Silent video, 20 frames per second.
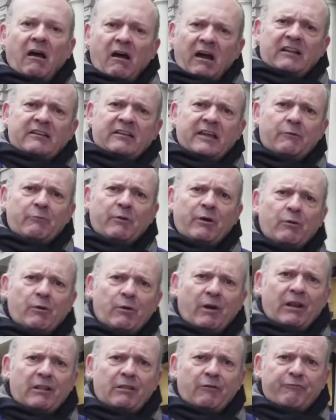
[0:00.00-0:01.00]
I think we were
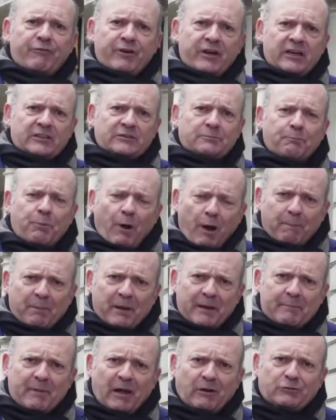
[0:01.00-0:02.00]
one of the first
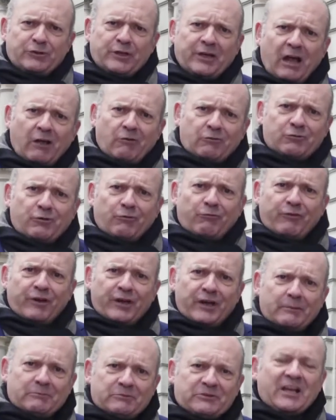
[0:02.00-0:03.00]
properly multicultural
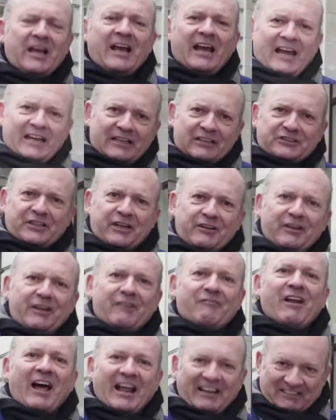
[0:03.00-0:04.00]
firms in the City
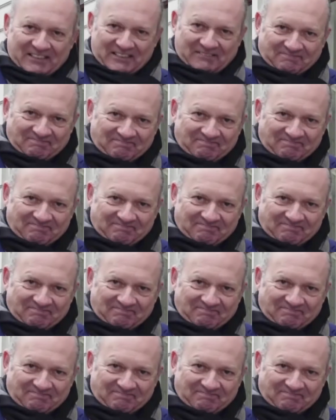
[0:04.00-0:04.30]
of London.